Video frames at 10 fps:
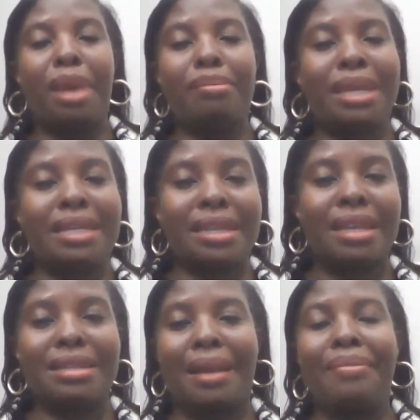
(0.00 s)
public
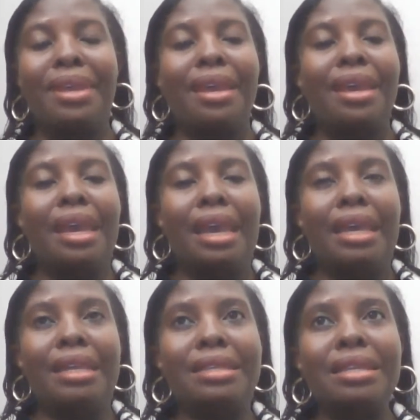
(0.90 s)
sector,
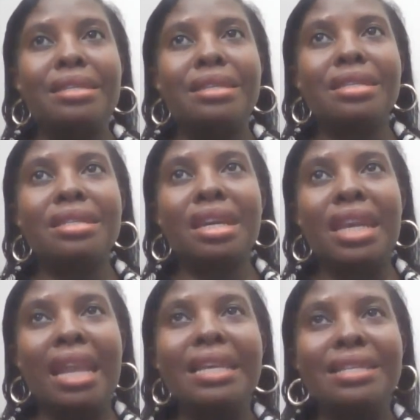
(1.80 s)
it's really